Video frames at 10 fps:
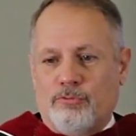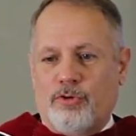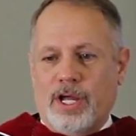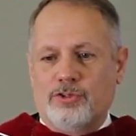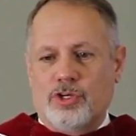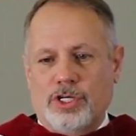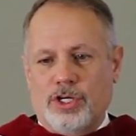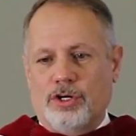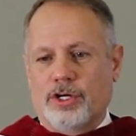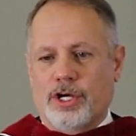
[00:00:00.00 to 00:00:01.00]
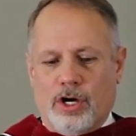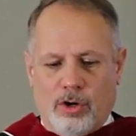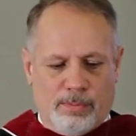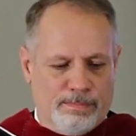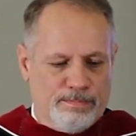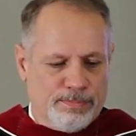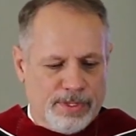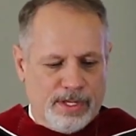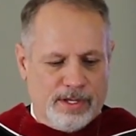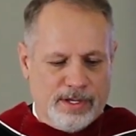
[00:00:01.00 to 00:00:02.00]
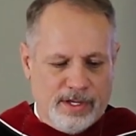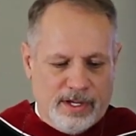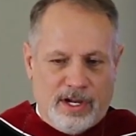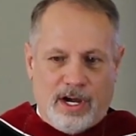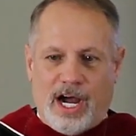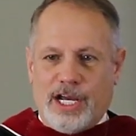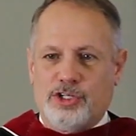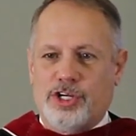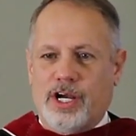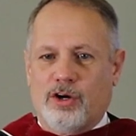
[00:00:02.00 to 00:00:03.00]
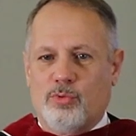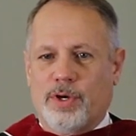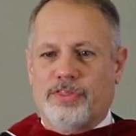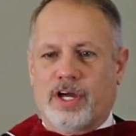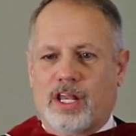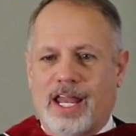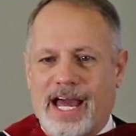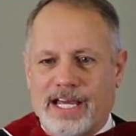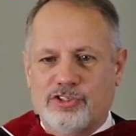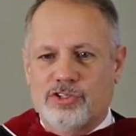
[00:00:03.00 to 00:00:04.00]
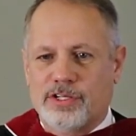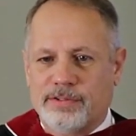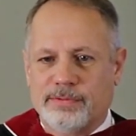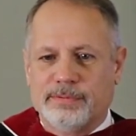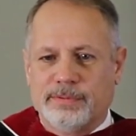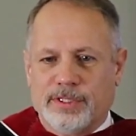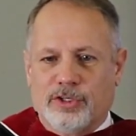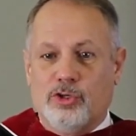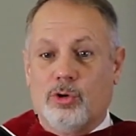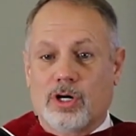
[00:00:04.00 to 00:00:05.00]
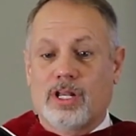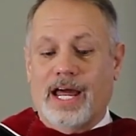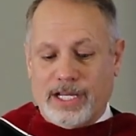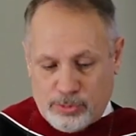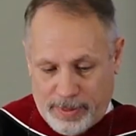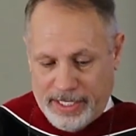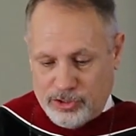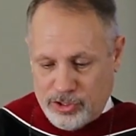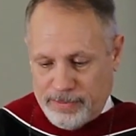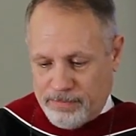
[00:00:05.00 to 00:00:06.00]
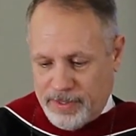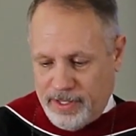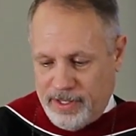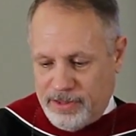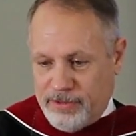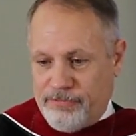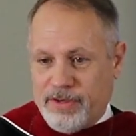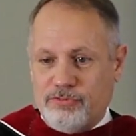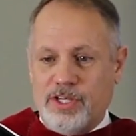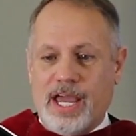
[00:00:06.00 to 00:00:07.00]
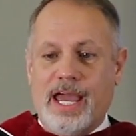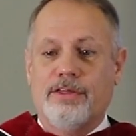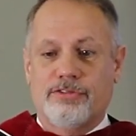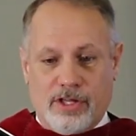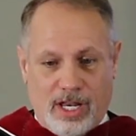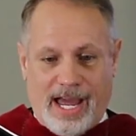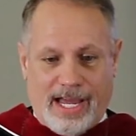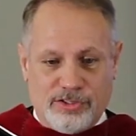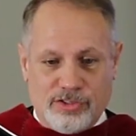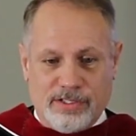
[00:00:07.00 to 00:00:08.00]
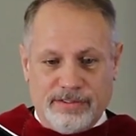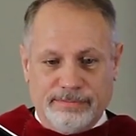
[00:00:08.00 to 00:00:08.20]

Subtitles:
Friends, a year ago, I shared with a class, your classmates, the 58th class,